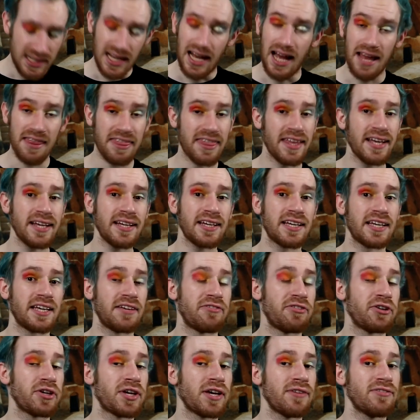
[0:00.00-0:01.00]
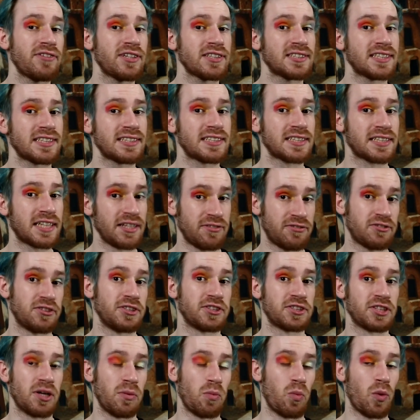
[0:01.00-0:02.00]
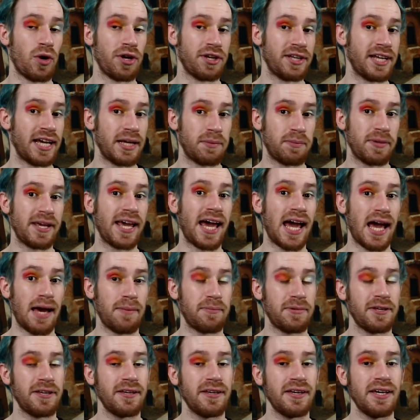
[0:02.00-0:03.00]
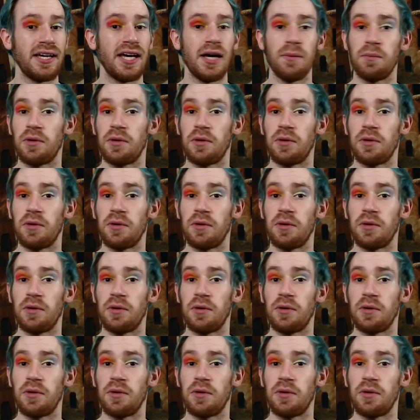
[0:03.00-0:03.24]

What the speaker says: I think if you give this as a gift to someone, they'd be happy,